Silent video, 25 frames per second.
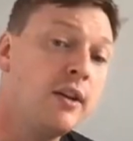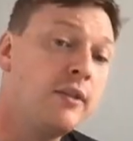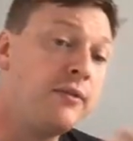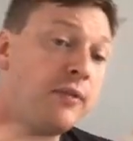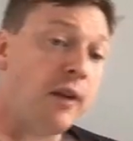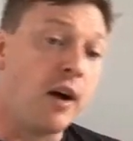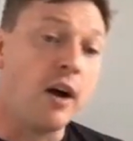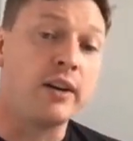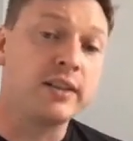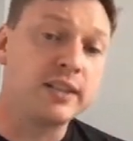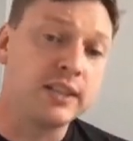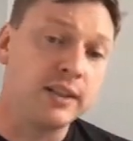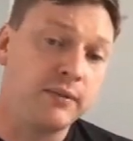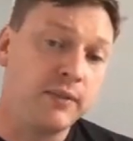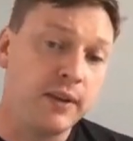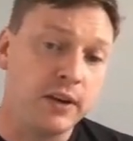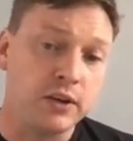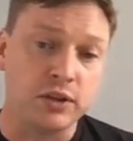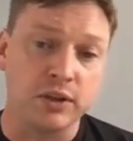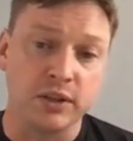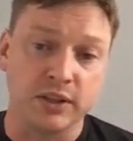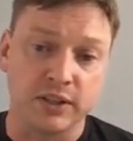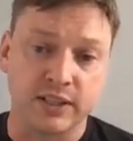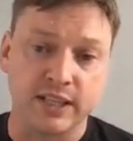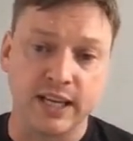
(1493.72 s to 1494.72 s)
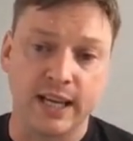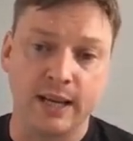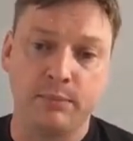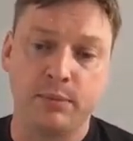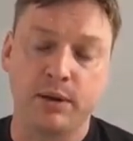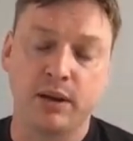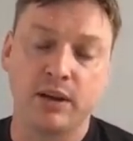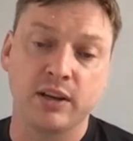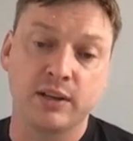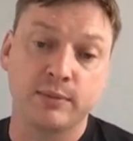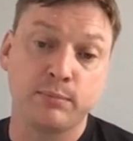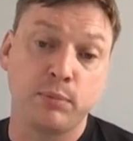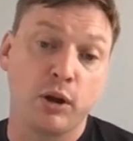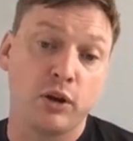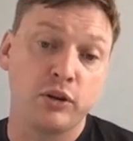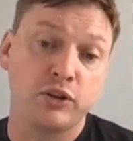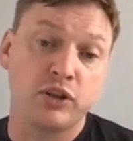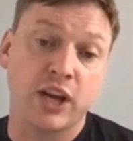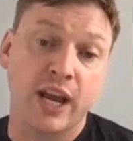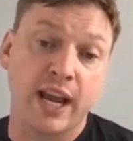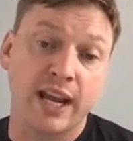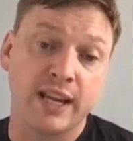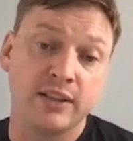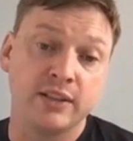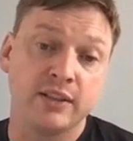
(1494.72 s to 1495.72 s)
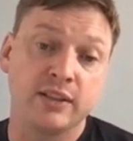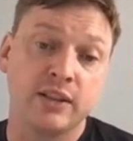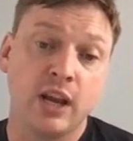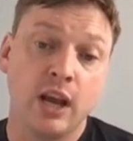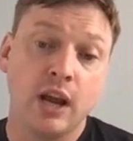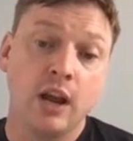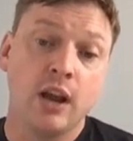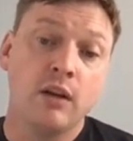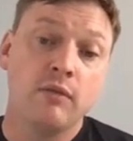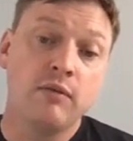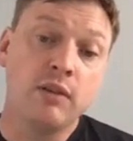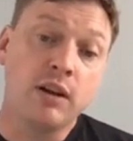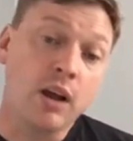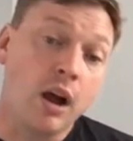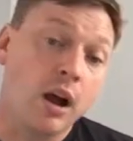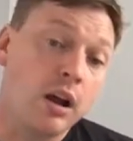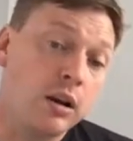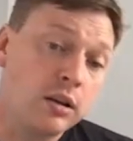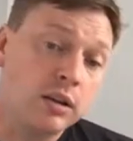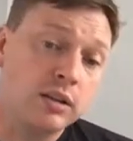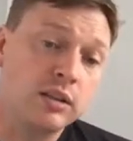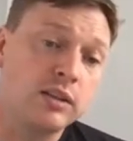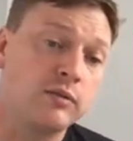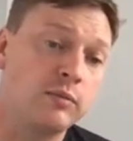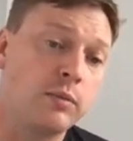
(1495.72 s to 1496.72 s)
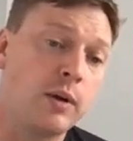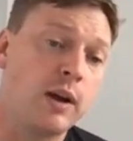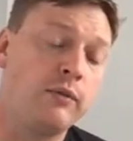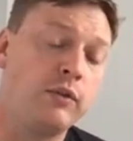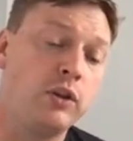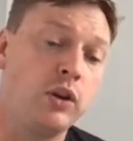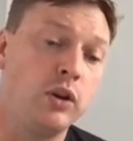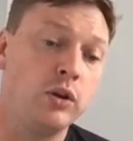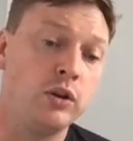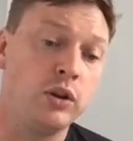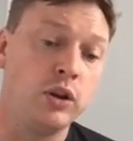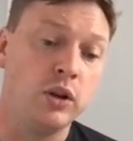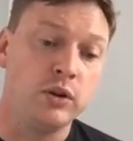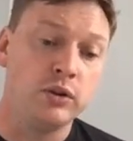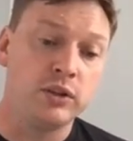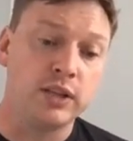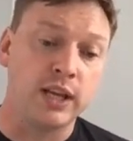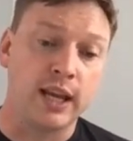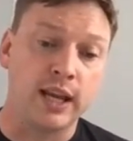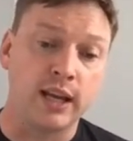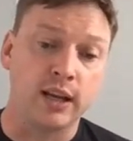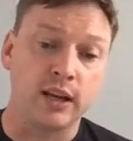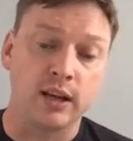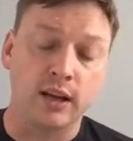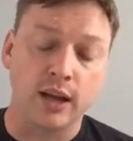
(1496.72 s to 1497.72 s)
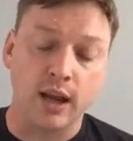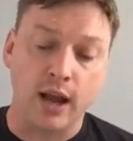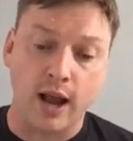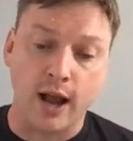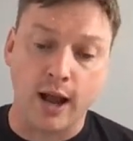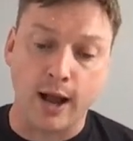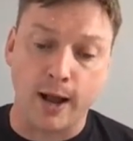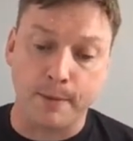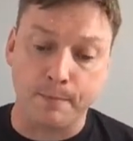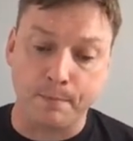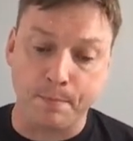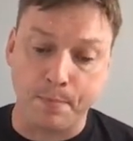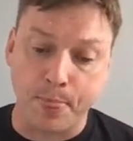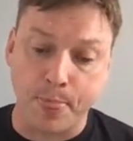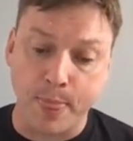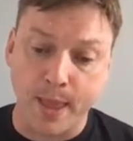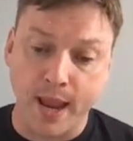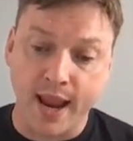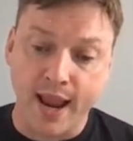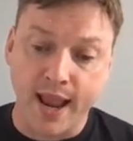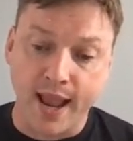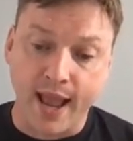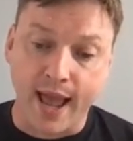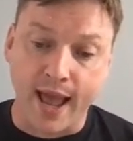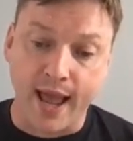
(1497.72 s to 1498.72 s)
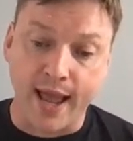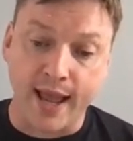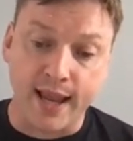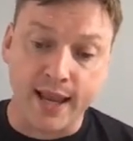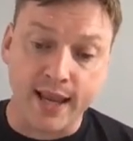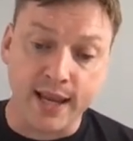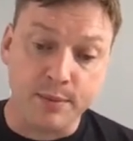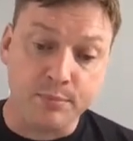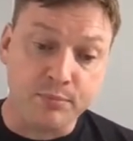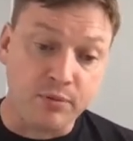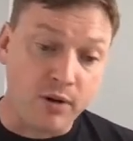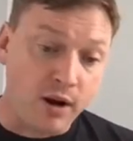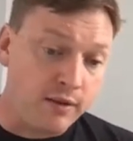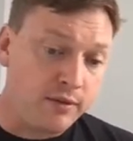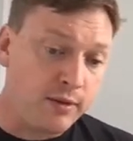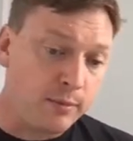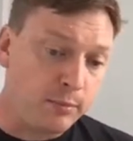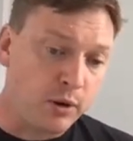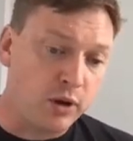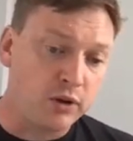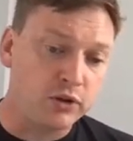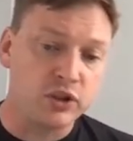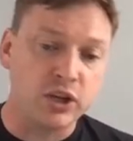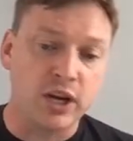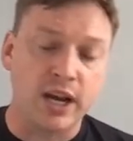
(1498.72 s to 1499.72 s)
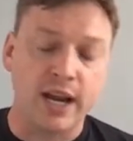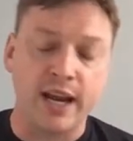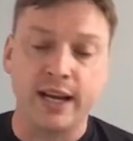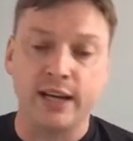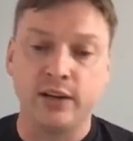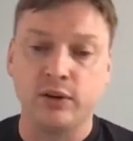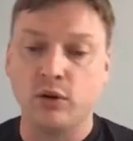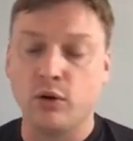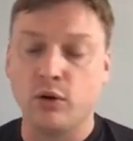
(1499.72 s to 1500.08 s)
fast efficiency, because blockchains, regardless of whether you're using a private blockchain